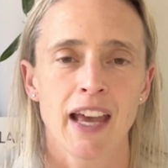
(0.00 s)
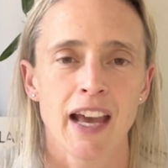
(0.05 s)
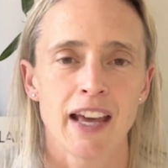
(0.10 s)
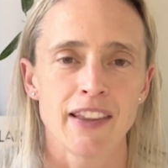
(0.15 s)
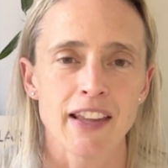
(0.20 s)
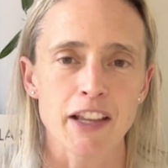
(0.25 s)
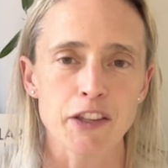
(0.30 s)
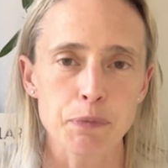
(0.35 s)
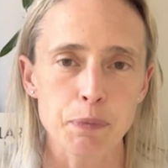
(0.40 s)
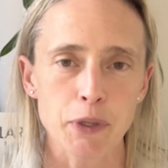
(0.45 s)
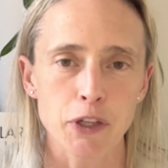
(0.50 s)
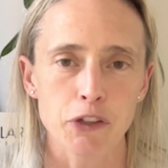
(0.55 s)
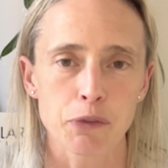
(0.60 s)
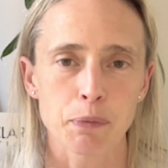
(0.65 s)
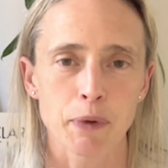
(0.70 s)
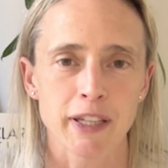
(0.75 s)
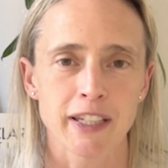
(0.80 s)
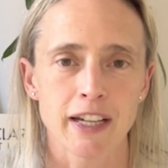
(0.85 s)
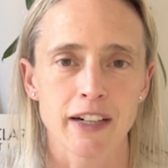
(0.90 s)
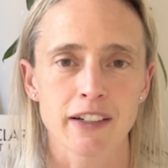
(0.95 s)
And that's because
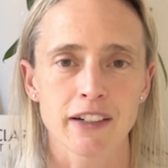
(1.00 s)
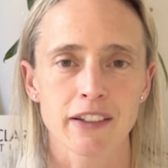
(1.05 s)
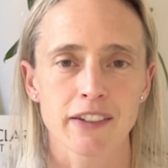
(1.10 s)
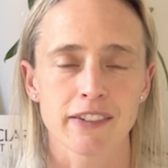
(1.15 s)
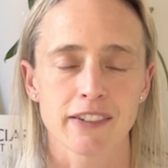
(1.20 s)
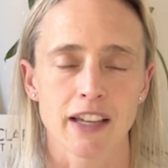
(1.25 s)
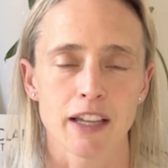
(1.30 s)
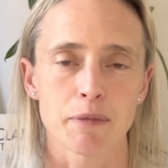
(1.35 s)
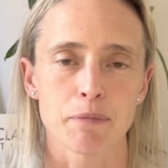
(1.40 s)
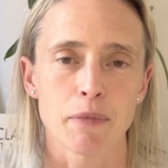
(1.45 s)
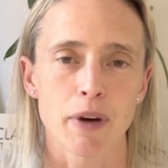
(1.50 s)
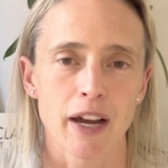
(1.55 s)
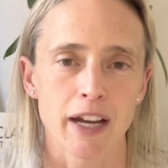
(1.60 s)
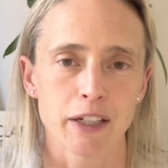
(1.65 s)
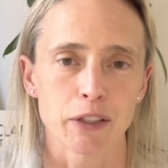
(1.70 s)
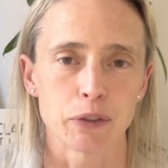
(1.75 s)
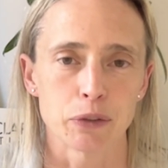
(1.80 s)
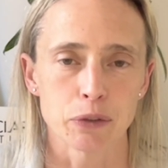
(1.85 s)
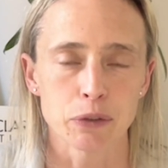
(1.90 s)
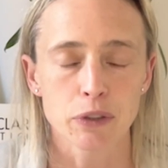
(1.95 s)
my youngest son,
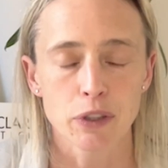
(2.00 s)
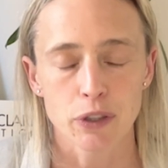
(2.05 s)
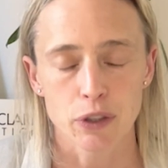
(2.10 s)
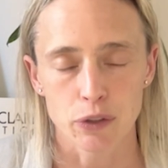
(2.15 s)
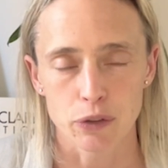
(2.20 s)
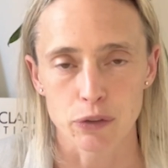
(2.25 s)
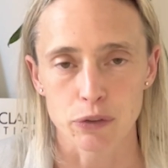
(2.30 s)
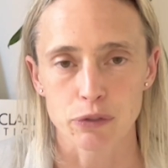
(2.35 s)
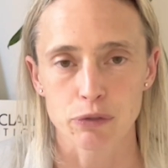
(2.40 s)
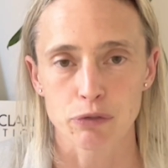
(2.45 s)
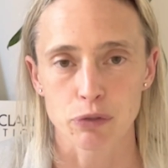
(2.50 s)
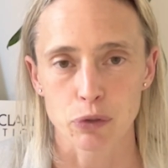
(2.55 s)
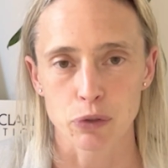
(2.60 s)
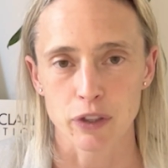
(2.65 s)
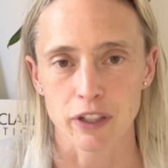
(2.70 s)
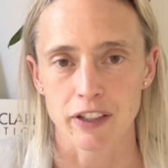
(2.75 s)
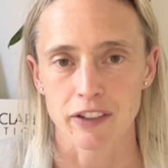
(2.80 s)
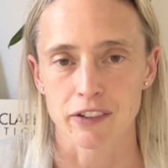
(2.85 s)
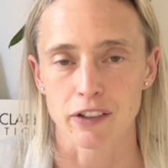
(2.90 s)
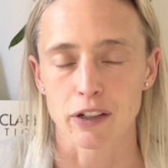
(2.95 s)
Michael, who's 4
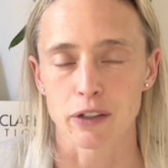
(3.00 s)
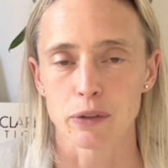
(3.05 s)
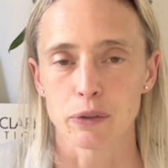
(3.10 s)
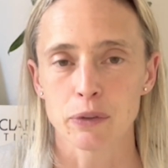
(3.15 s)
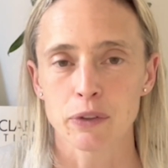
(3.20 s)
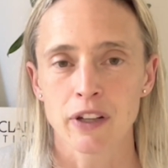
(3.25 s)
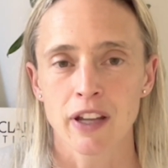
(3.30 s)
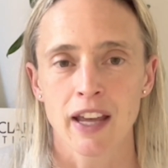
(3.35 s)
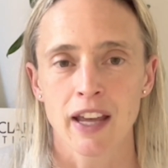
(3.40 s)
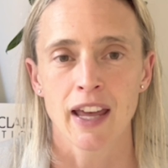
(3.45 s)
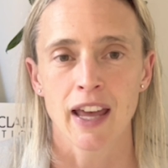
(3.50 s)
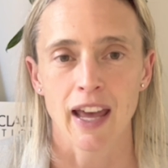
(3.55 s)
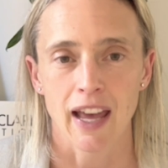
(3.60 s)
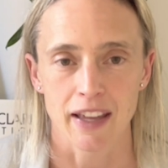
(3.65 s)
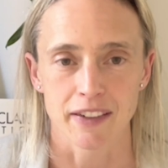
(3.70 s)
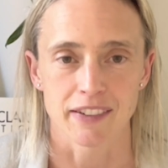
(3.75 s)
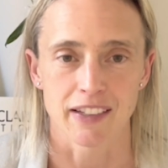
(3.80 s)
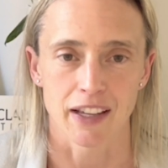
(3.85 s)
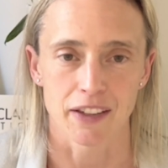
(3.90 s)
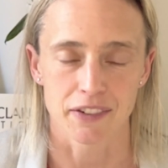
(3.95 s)
years old,
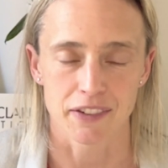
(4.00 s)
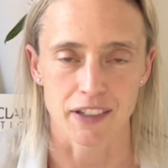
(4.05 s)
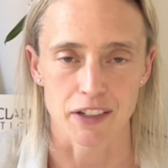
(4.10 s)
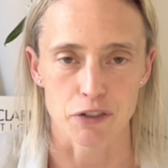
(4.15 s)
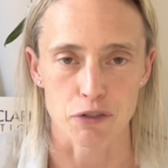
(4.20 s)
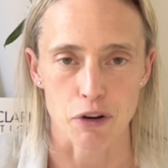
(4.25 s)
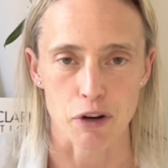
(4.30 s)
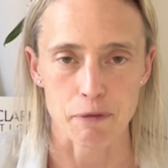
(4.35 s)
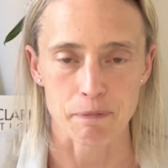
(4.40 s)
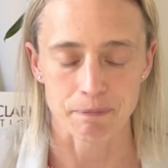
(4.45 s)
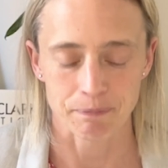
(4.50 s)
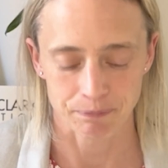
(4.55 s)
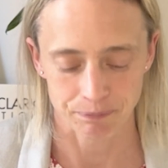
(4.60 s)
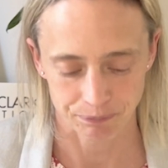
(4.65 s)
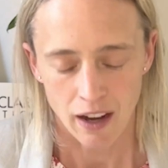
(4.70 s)
has Down syndrome.